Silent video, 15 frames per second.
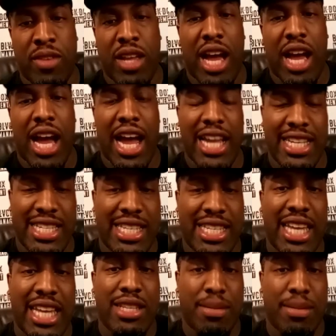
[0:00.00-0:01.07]
I'd
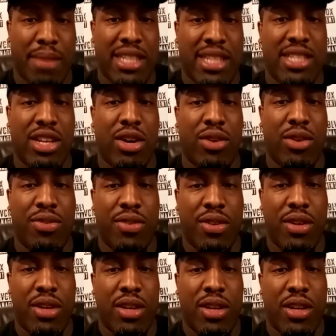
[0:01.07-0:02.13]
say to myself,
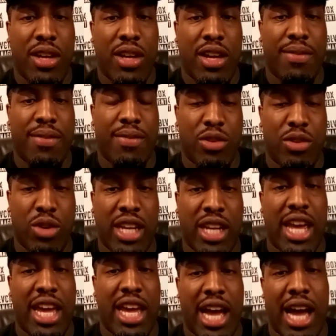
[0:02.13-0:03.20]
if looking
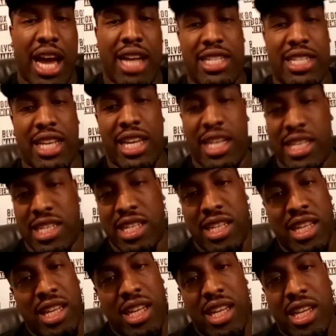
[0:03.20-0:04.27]
at it, I'd say, listen,
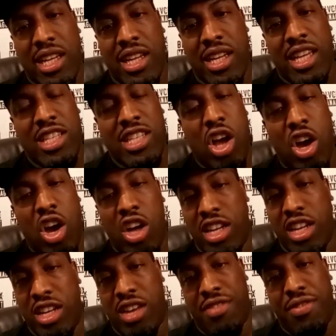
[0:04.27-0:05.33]
it's hard
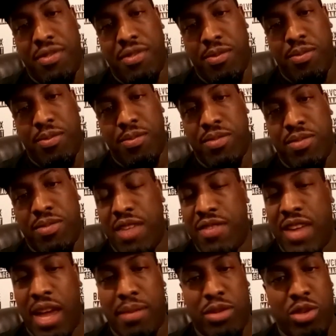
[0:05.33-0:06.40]
enough. They've
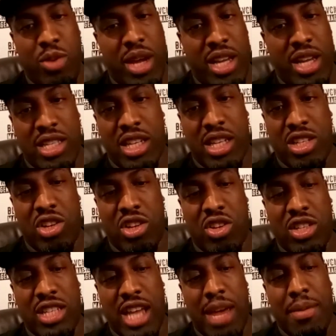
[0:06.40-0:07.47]
kept you waiting such a long
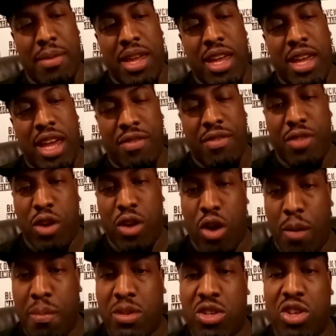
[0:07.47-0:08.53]
time. If the
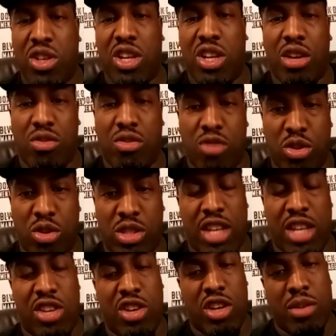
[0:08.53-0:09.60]
opportunity arose that
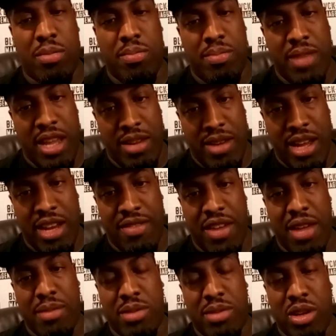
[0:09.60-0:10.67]
they elevate
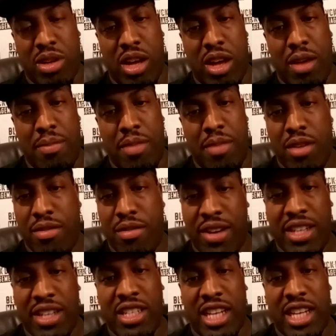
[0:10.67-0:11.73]
him to
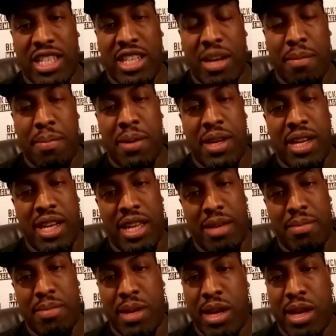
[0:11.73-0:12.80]
franchise champion and
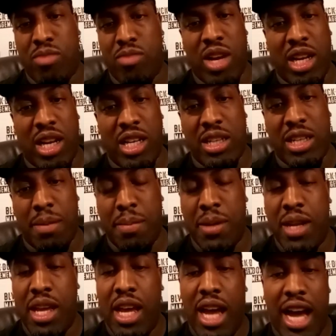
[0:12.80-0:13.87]
him become regular champion,
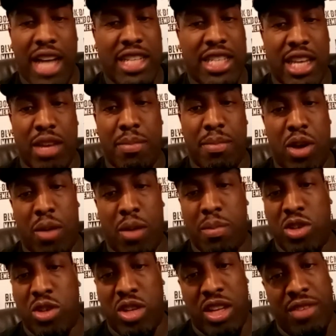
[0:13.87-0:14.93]
I'd say it'd be an
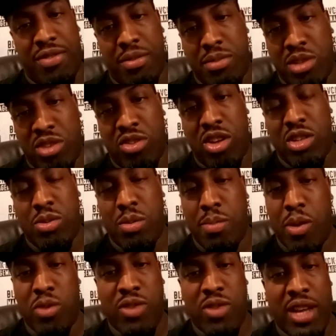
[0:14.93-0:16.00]
opportunity for him to grasp with
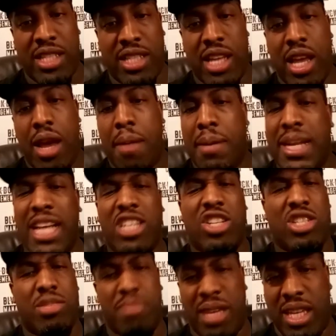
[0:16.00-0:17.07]
both hands. But that's
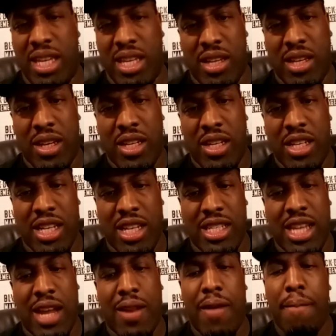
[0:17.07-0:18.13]
just me. Do you
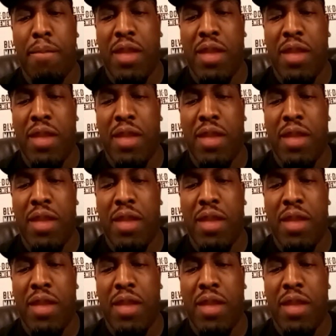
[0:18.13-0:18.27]
understand?